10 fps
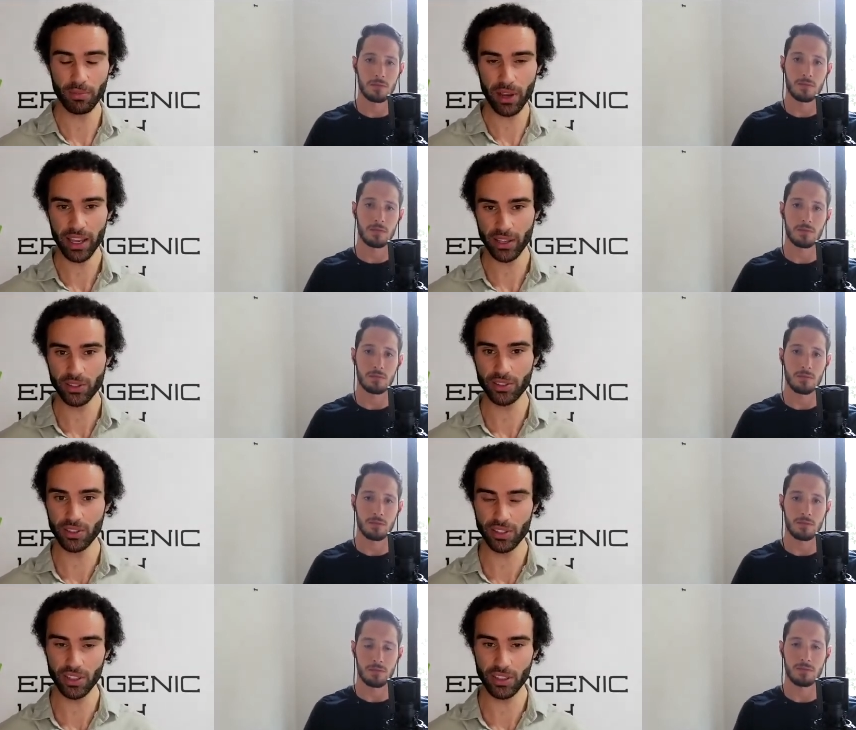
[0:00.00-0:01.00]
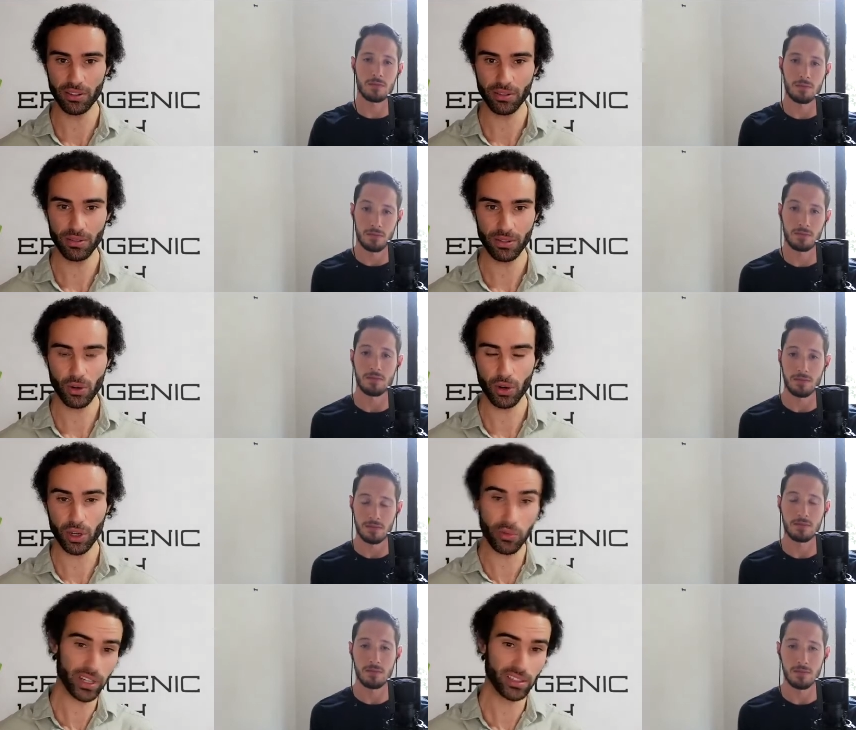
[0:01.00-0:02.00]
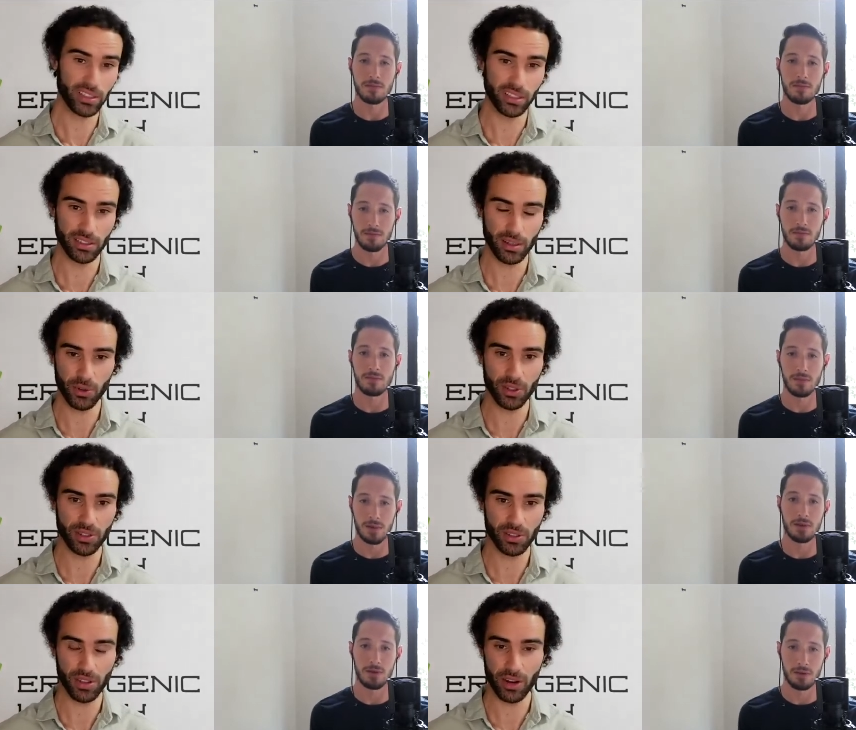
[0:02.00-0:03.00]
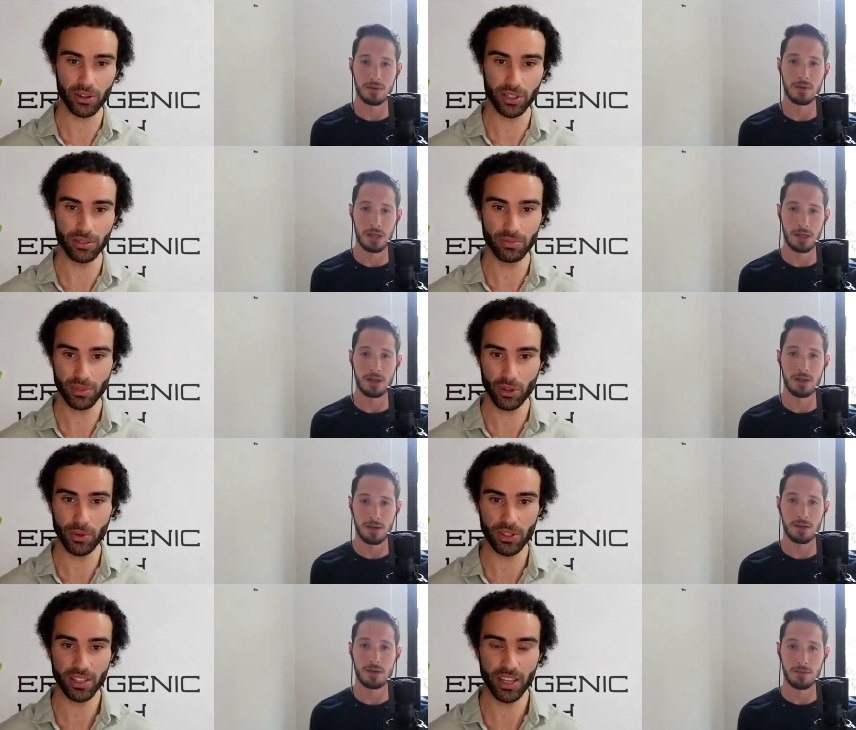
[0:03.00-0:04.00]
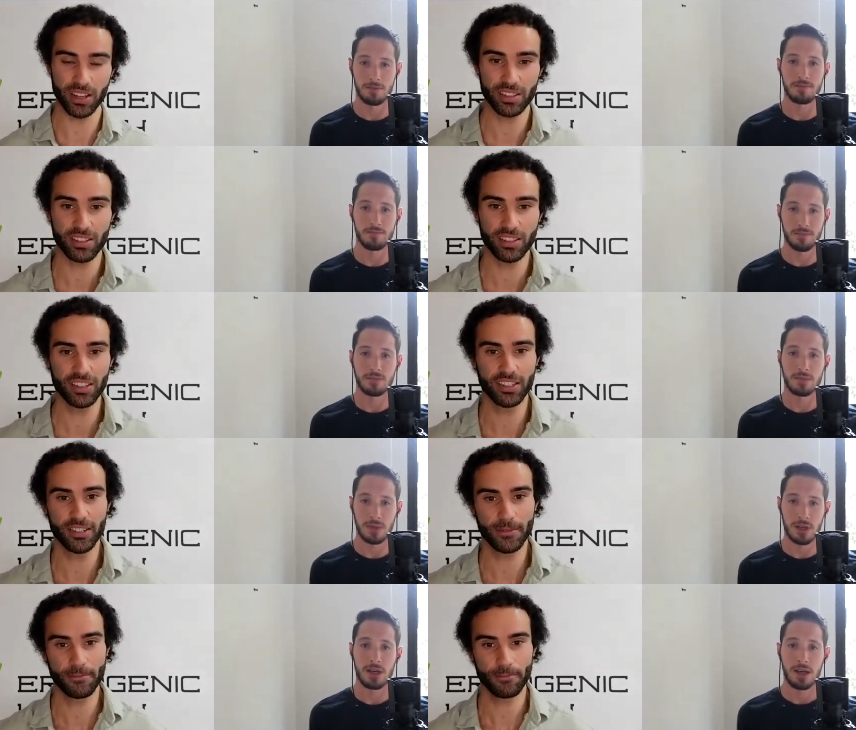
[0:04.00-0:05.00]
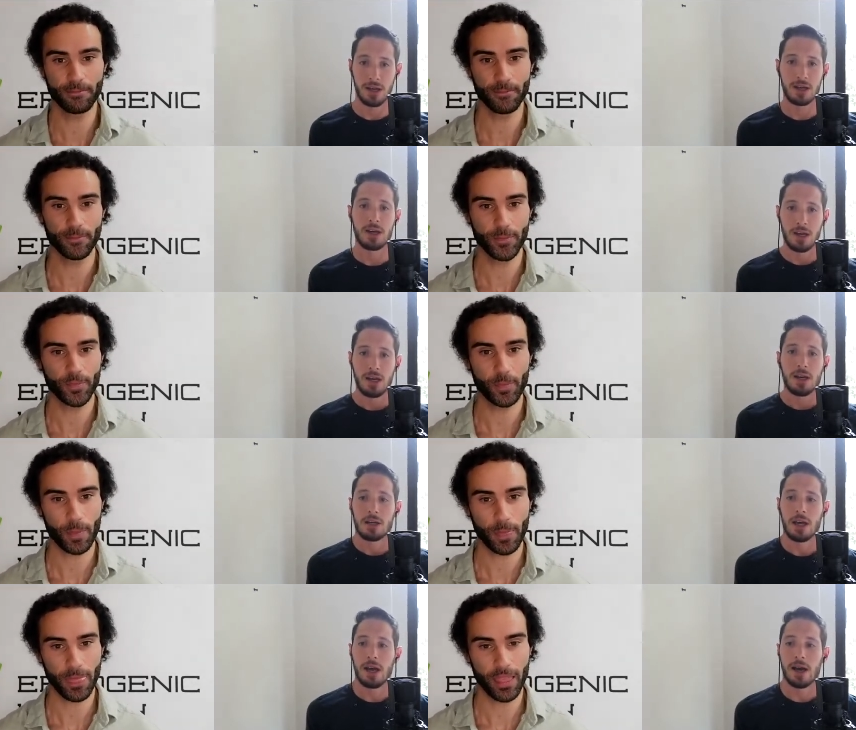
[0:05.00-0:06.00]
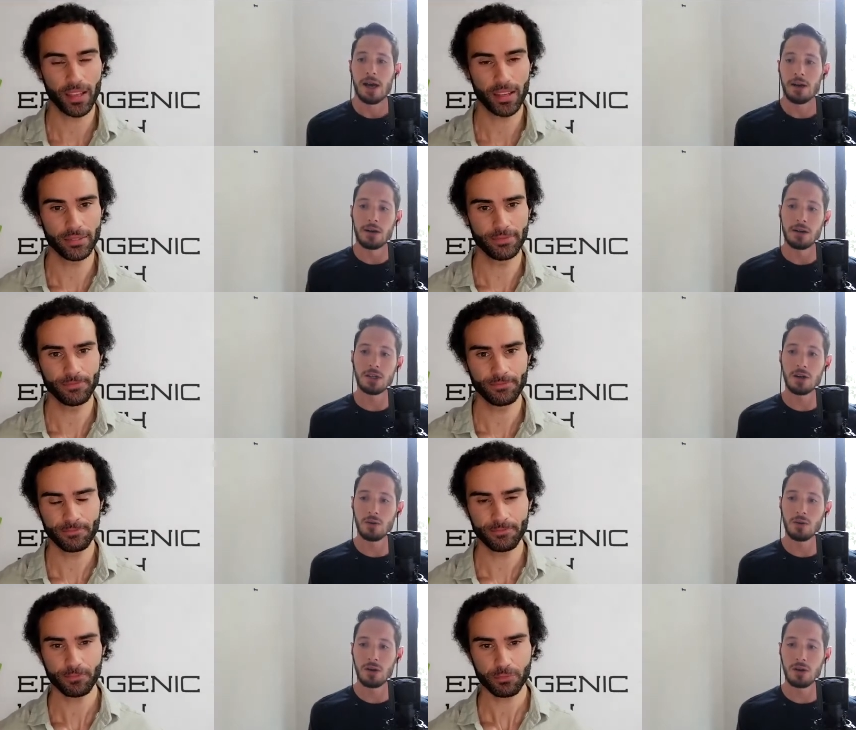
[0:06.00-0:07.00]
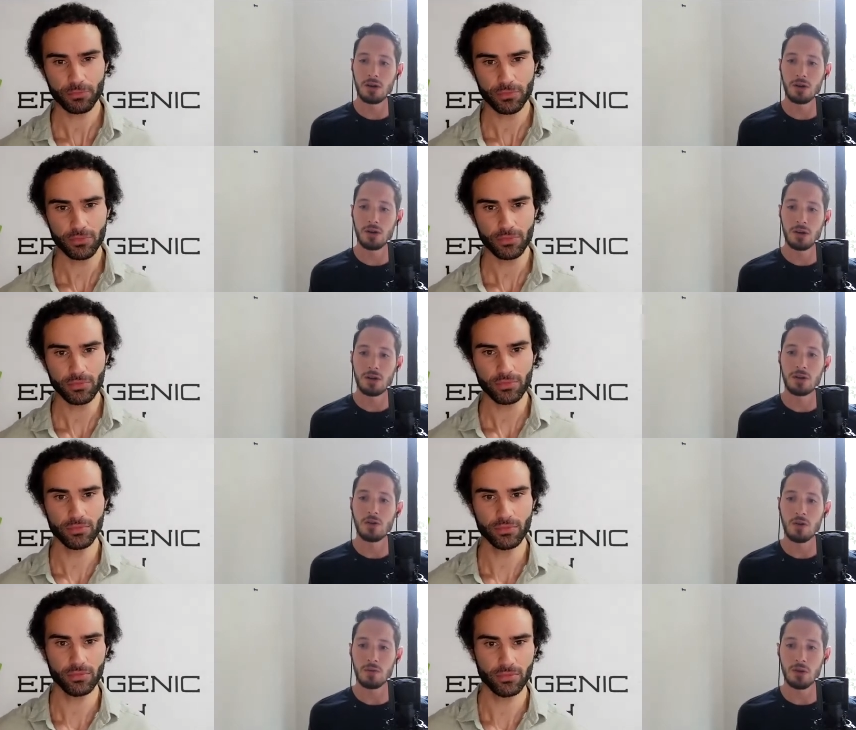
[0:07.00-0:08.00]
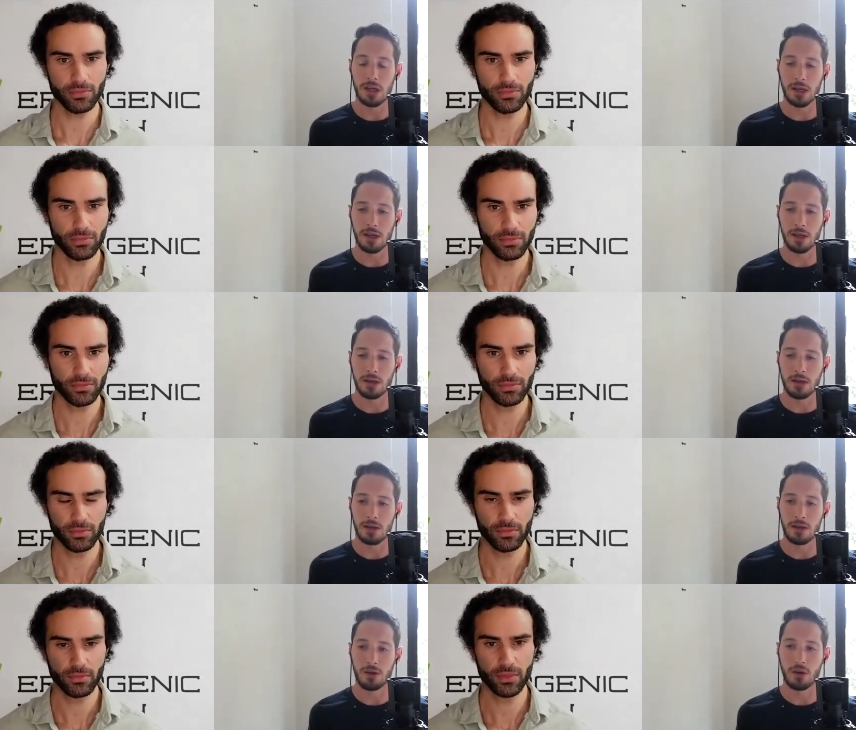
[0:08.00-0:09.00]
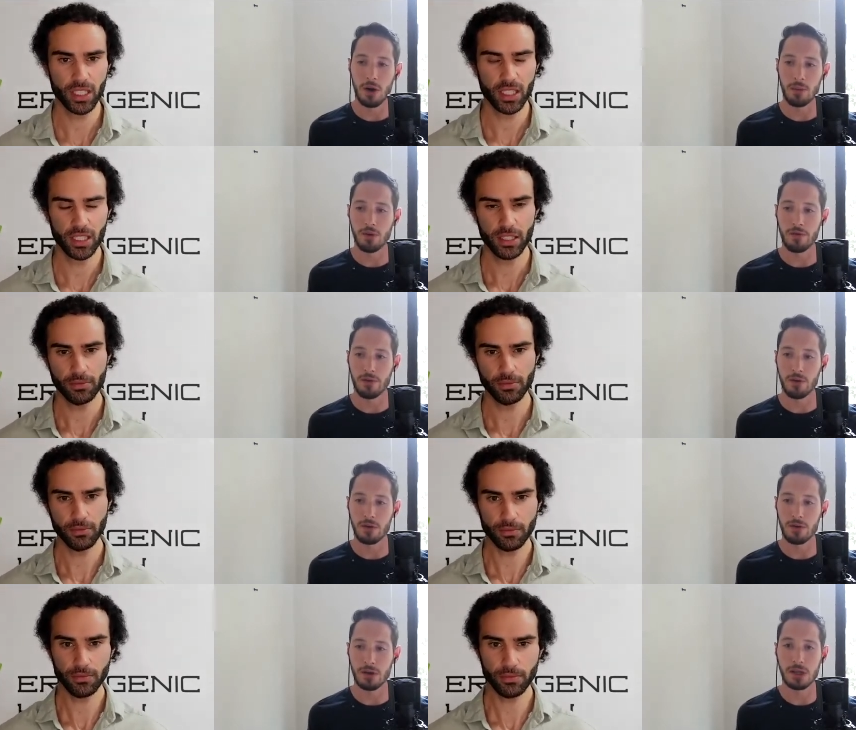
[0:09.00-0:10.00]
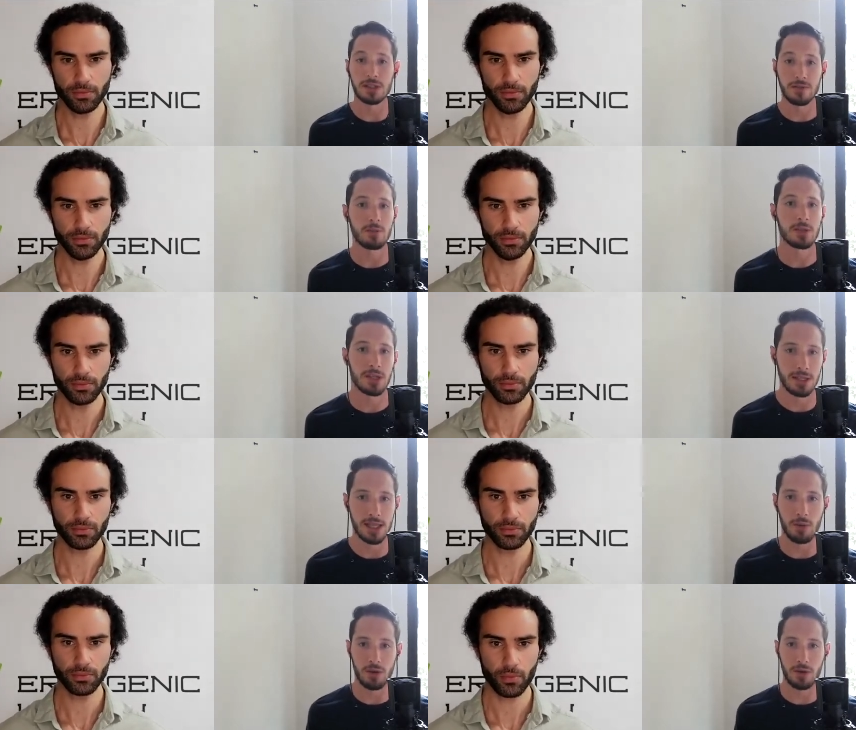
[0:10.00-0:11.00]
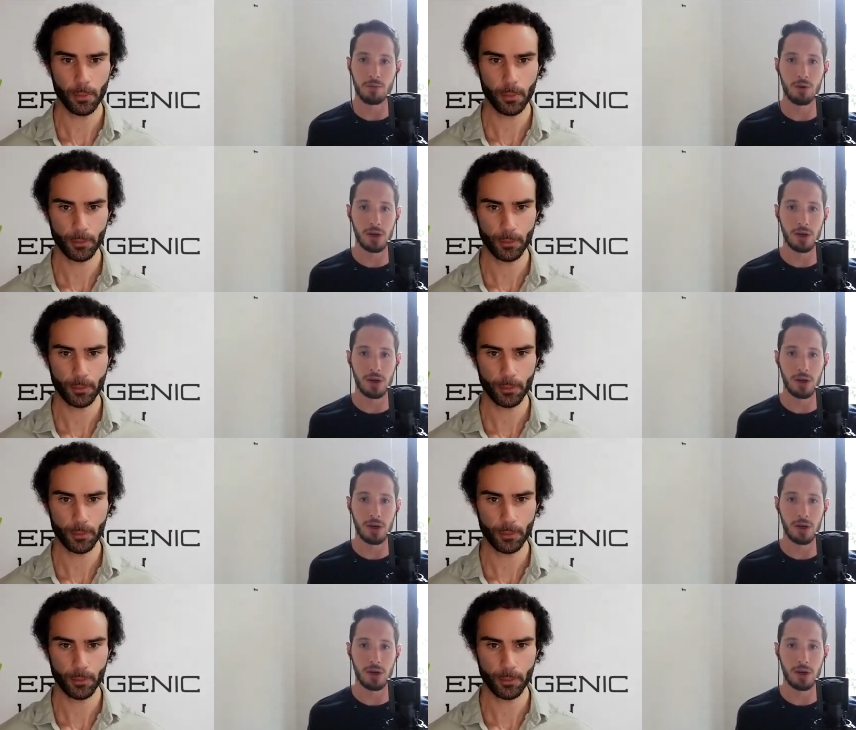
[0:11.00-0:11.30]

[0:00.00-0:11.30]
Speaker 1: by introducing or correcting someone's thyroid hormone status?
Speaker 2: Yeah. So normally you know, I prefer because if someone's in a state where they're pretty